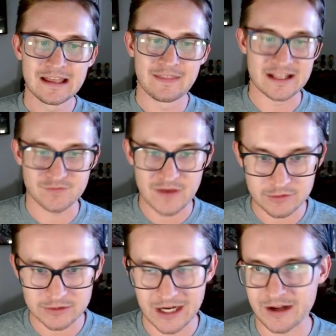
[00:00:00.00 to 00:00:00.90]
That's
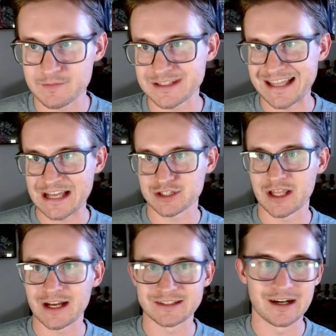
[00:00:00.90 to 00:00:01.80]

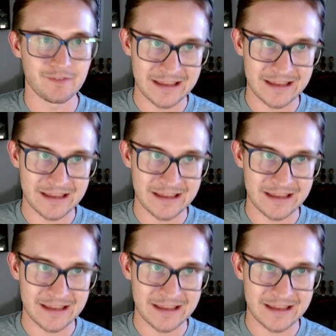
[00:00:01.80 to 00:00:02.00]
FanDuel.com/lockedon.